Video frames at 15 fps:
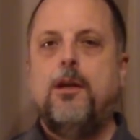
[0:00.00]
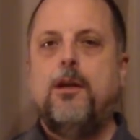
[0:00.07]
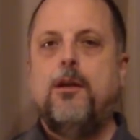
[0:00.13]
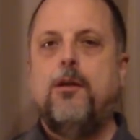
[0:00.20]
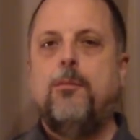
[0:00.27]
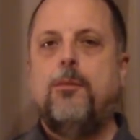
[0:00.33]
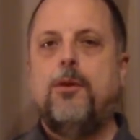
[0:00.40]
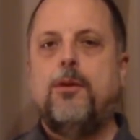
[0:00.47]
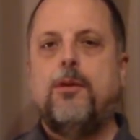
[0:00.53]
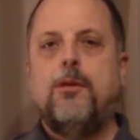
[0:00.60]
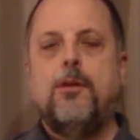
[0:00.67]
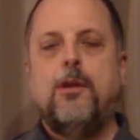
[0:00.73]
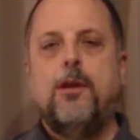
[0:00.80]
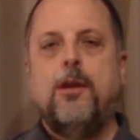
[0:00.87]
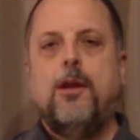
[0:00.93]
But
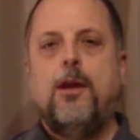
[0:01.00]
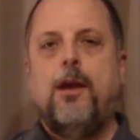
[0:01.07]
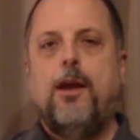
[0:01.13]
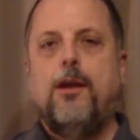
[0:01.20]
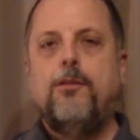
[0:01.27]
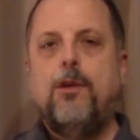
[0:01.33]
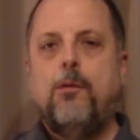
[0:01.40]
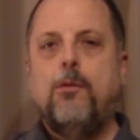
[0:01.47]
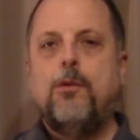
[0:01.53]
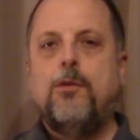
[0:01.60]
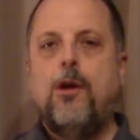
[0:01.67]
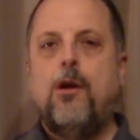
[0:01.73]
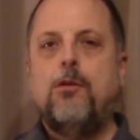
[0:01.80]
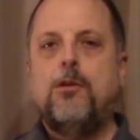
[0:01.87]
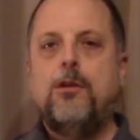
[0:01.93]
as I want to
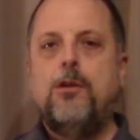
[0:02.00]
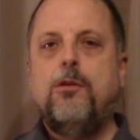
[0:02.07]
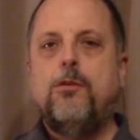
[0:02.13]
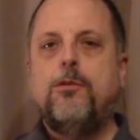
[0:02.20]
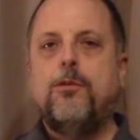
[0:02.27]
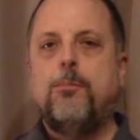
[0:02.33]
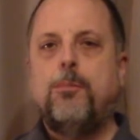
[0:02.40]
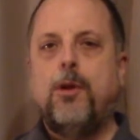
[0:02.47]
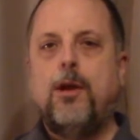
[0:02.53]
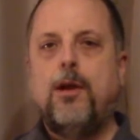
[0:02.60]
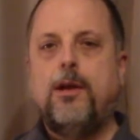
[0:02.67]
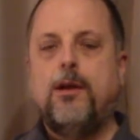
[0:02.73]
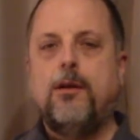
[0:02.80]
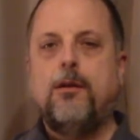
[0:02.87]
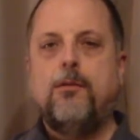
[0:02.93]
talk to you as a
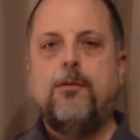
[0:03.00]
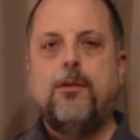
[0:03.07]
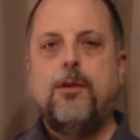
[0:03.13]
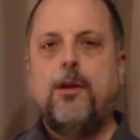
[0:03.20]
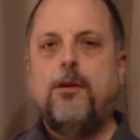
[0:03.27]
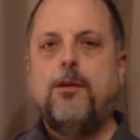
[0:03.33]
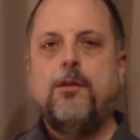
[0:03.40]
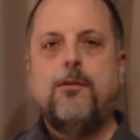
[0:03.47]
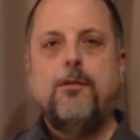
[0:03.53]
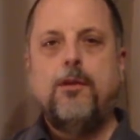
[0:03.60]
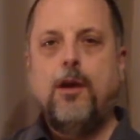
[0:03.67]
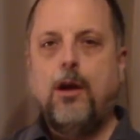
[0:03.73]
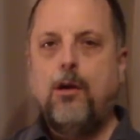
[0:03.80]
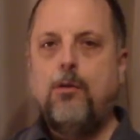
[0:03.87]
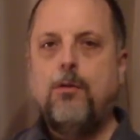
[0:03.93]
player, I want to tell you,
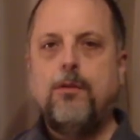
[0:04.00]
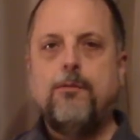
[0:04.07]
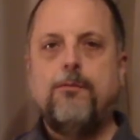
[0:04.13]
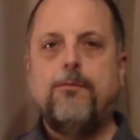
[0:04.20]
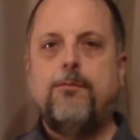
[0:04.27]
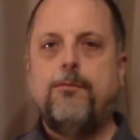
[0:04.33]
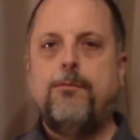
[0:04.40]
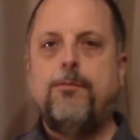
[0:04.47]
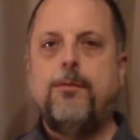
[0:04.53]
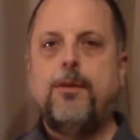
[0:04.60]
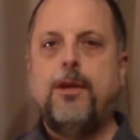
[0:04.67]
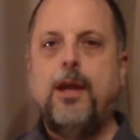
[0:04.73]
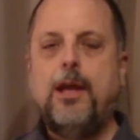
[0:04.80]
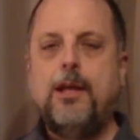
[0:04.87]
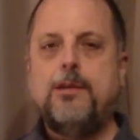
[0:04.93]
go and
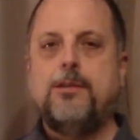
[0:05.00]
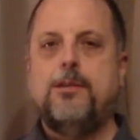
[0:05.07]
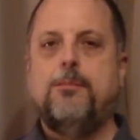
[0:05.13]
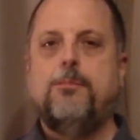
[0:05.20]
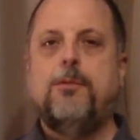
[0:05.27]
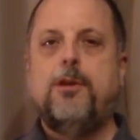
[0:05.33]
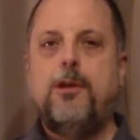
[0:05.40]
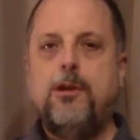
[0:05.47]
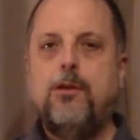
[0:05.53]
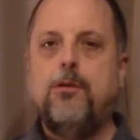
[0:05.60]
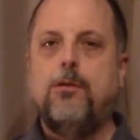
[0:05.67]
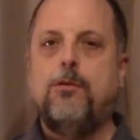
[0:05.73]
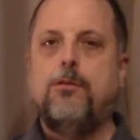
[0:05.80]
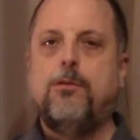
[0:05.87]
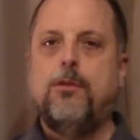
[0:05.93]
hit some
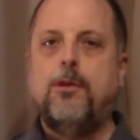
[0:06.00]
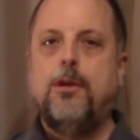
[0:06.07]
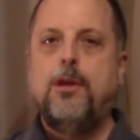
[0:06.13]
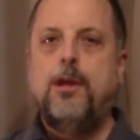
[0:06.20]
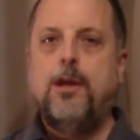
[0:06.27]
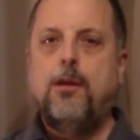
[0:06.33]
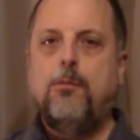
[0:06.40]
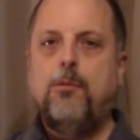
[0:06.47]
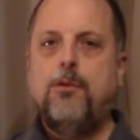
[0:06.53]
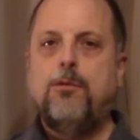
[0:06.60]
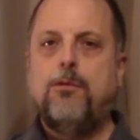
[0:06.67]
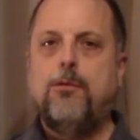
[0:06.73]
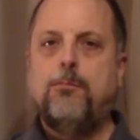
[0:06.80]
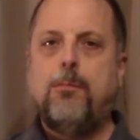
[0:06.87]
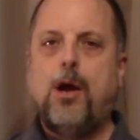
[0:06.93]
cues. Hit with
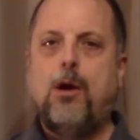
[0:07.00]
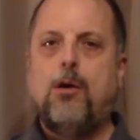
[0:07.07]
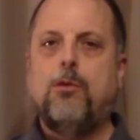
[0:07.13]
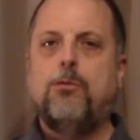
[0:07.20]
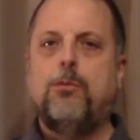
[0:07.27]
some balls